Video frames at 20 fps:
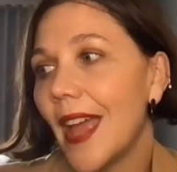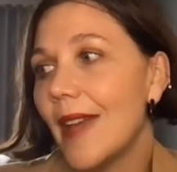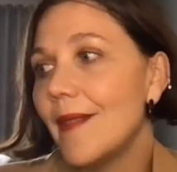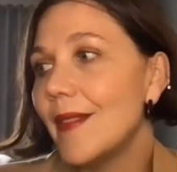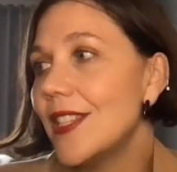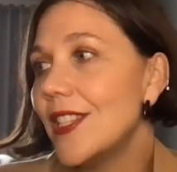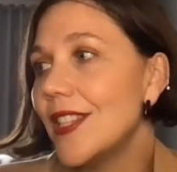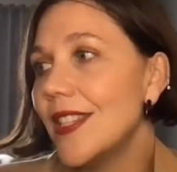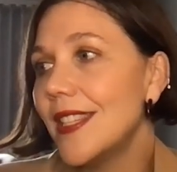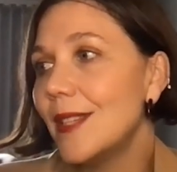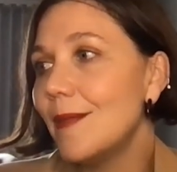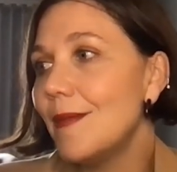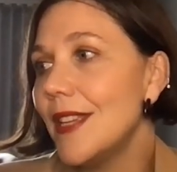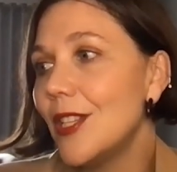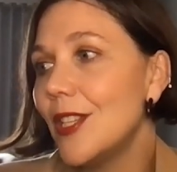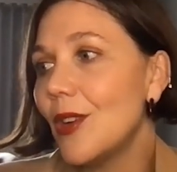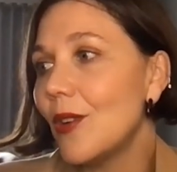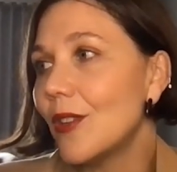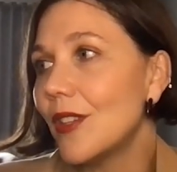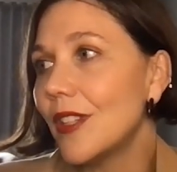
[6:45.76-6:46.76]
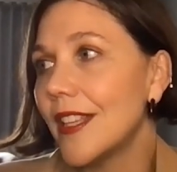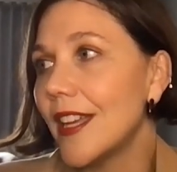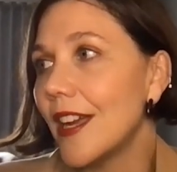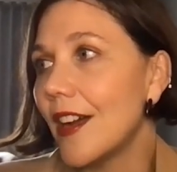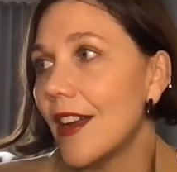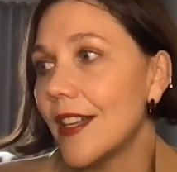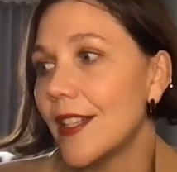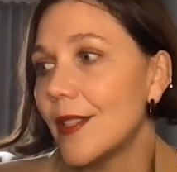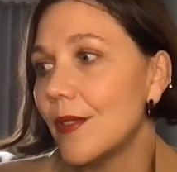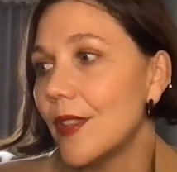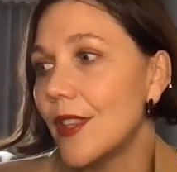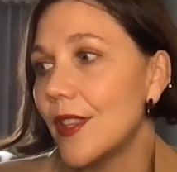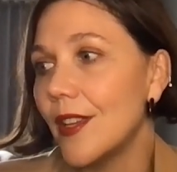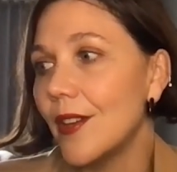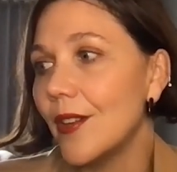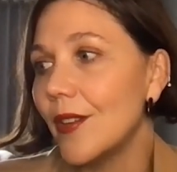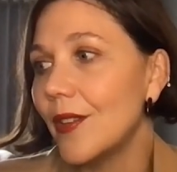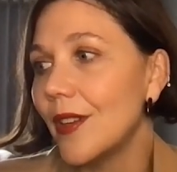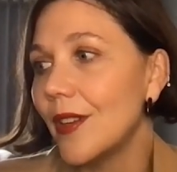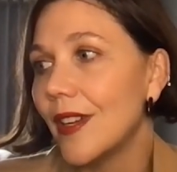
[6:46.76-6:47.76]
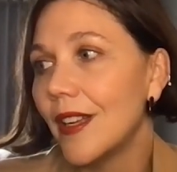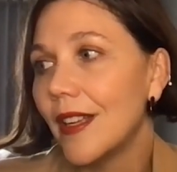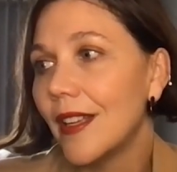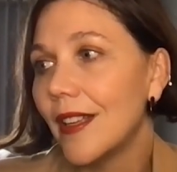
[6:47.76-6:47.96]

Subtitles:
mean, just to be totally honest with you,